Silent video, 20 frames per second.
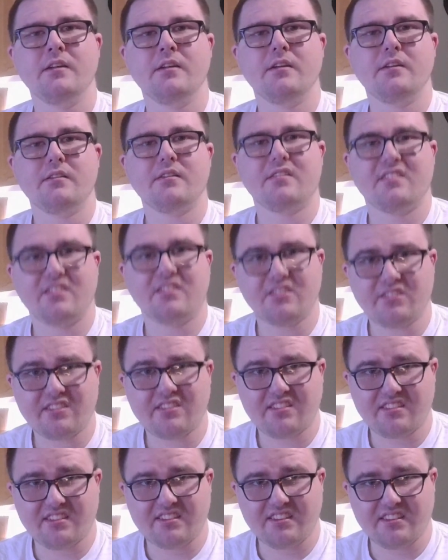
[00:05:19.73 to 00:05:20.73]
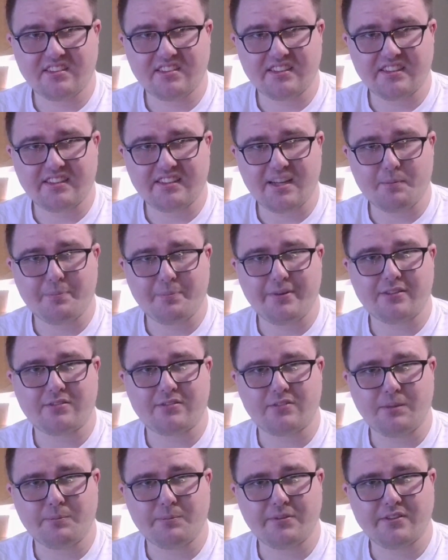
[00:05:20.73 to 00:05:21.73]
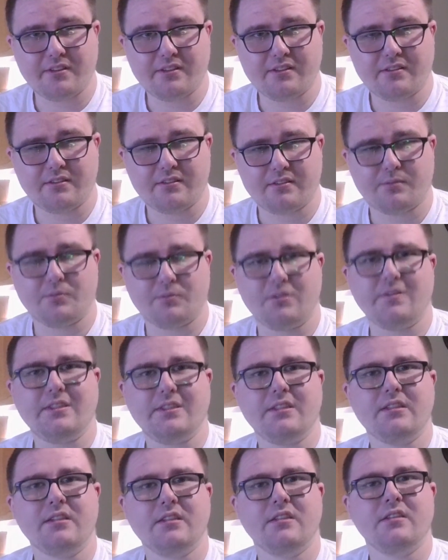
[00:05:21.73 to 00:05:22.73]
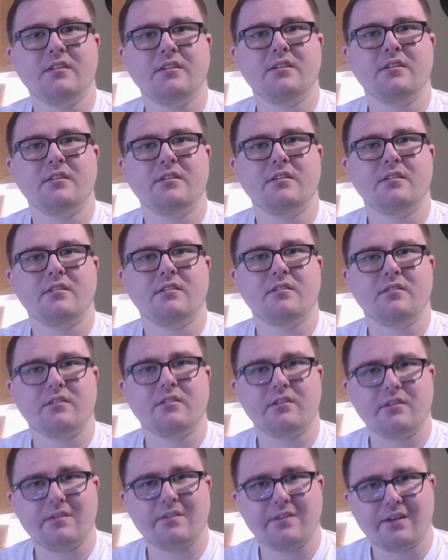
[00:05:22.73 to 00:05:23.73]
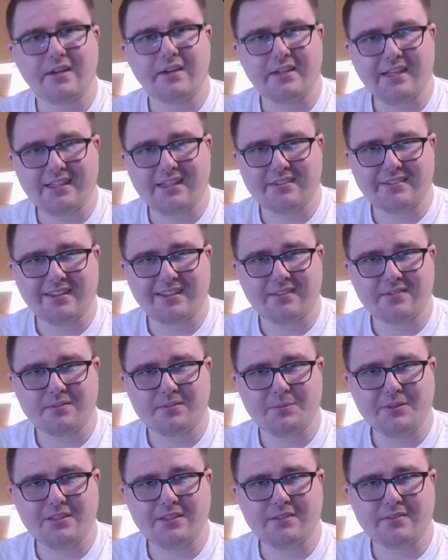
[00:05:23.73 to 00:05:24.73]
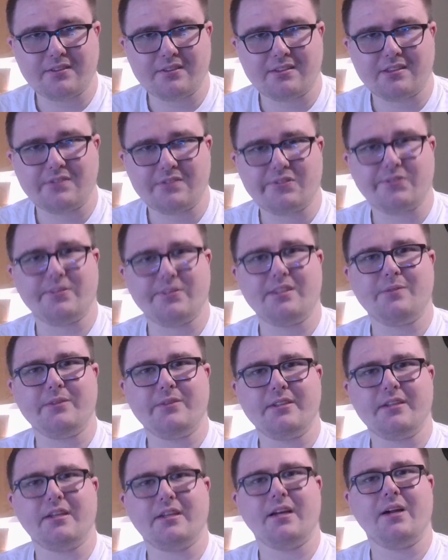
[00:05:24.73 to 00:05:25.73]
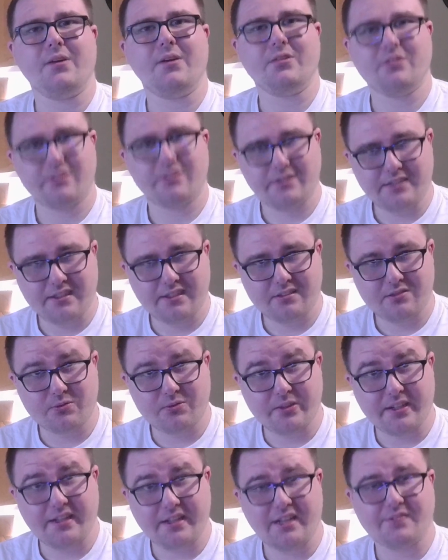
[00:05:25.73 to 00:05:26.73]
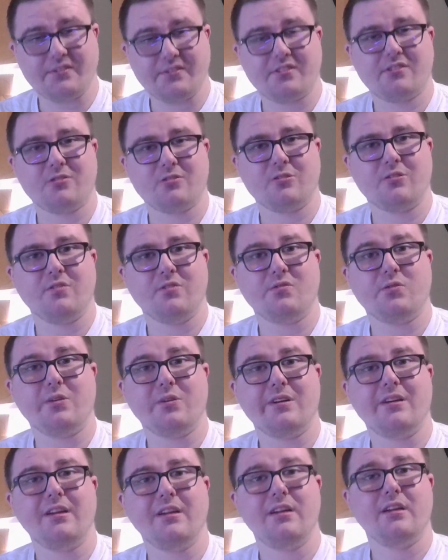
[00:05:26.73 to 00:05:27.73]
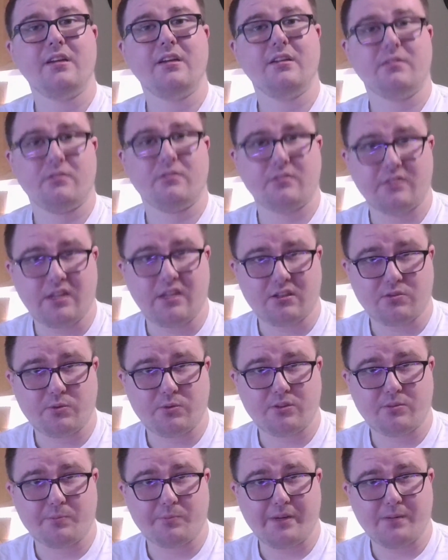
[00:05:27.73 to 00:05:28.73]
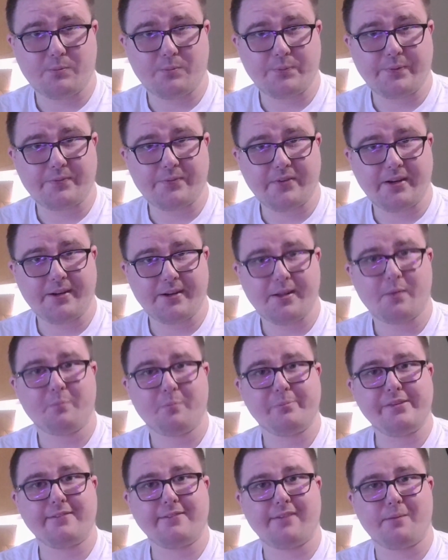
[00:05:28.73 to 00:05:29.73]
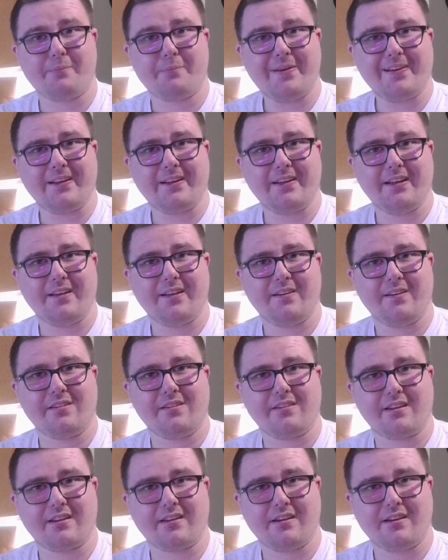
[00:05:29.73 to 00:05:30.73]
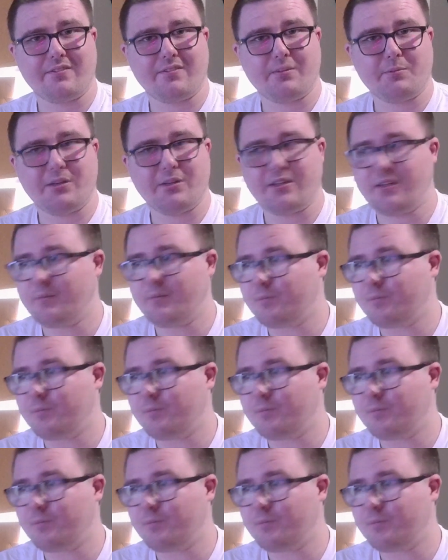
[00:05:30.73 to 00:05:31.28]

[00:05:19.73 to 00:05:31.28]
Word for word: So those are the scenes that I thought best represented this movie. So I guess stop repeating myself rambling. I will show you guys what I have in store for next week's Bad Movie Friday. Be right back again in a second, everybody.